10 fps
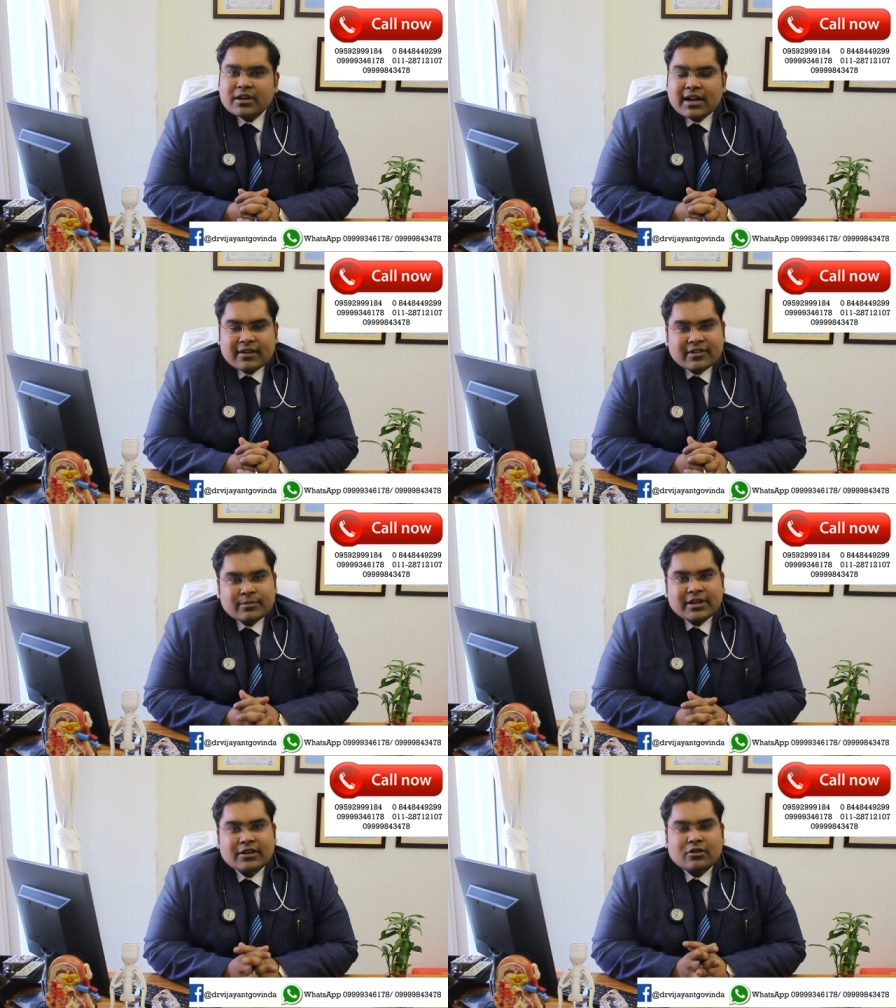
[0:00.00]
connect with
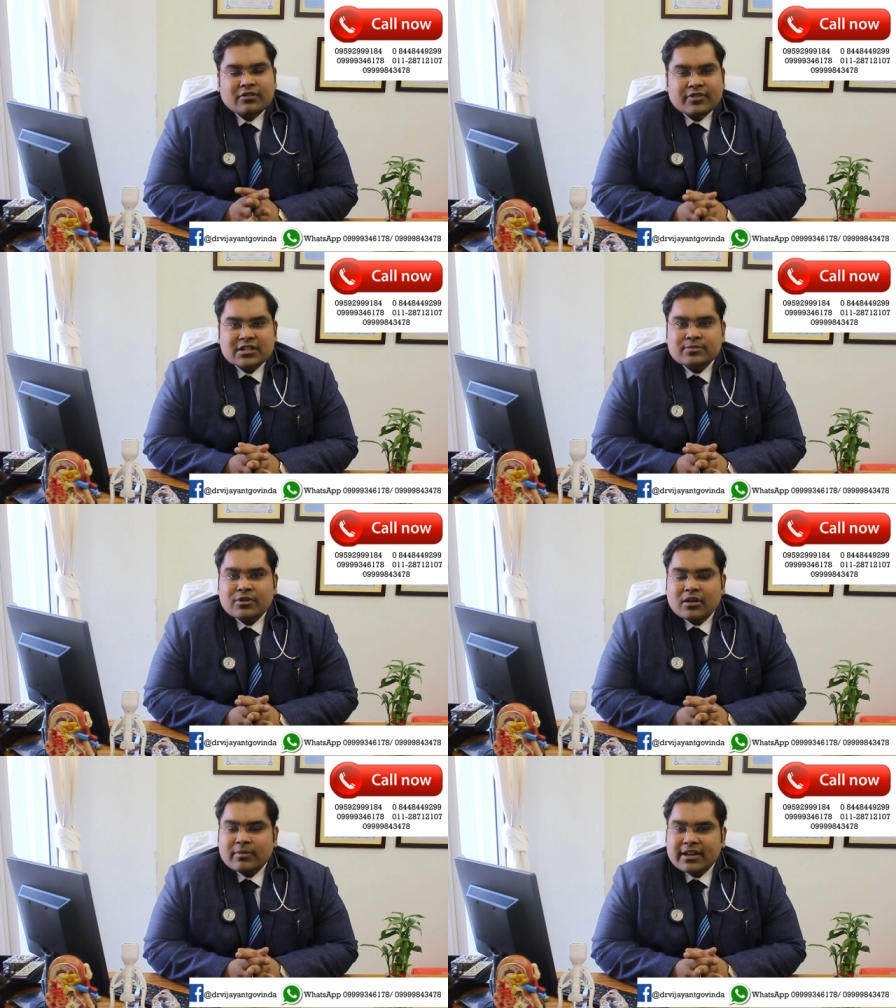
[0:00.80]
me on
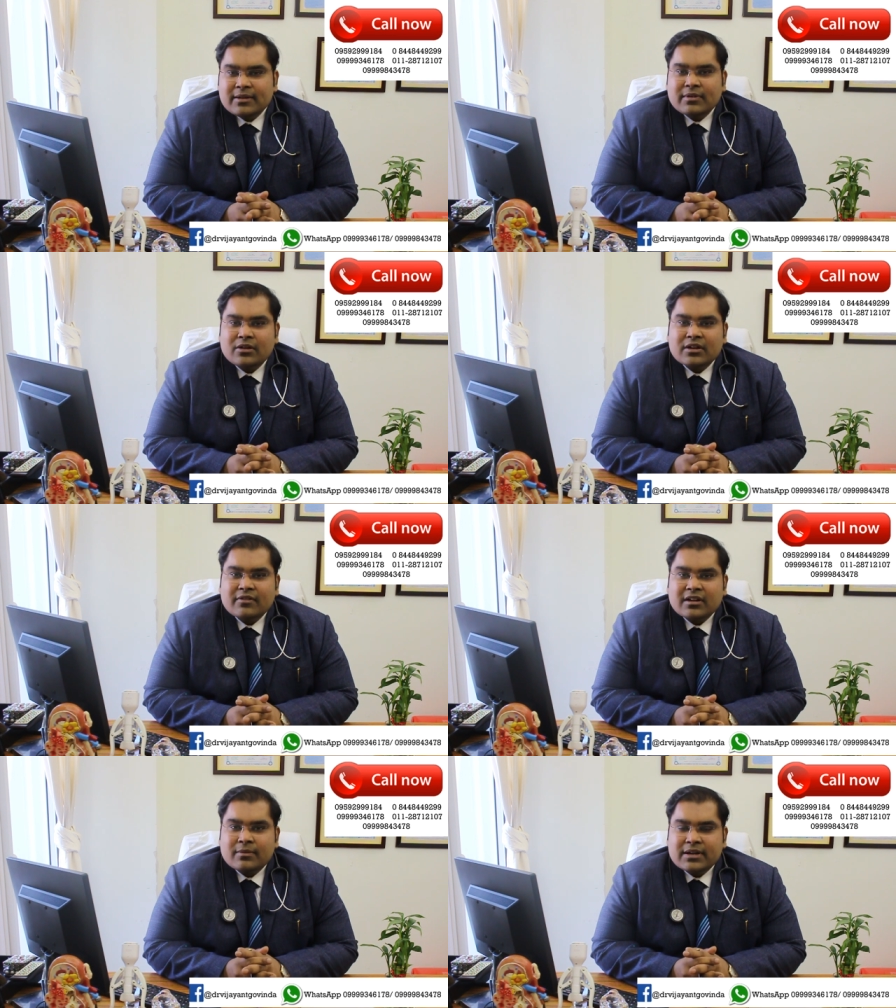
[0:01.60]
Facebook, on my email, or
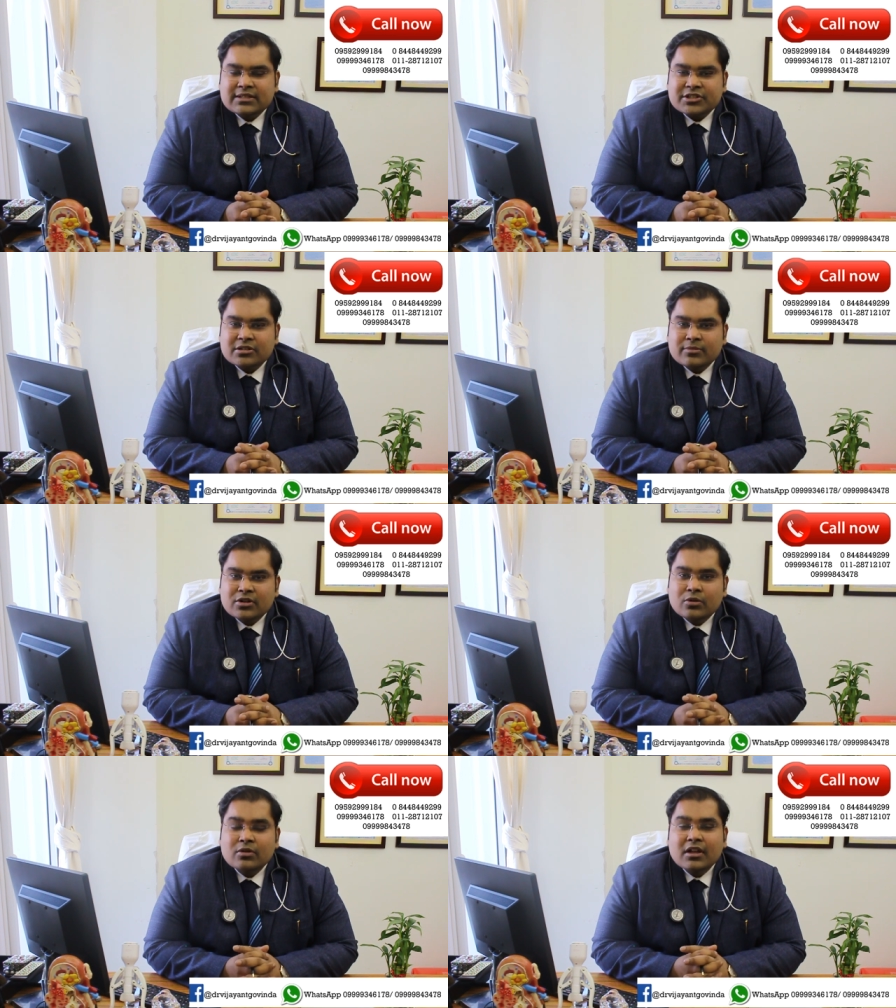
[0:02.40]
give a comment section
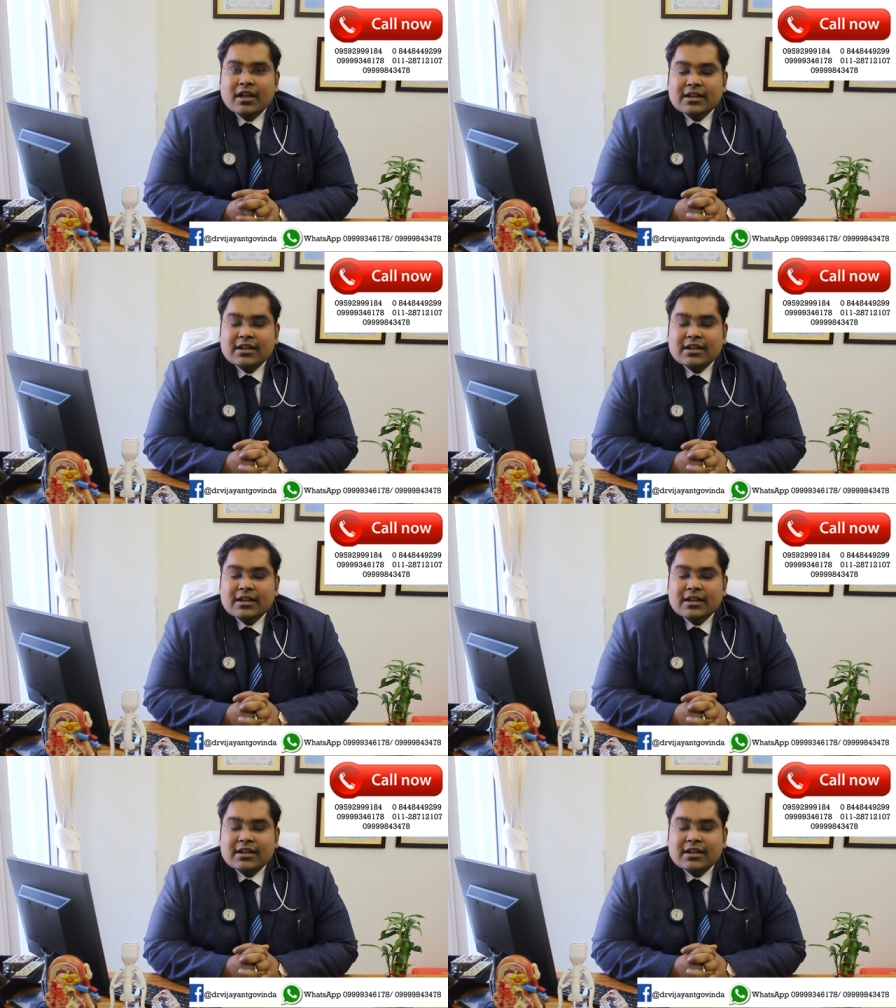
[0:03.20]
below.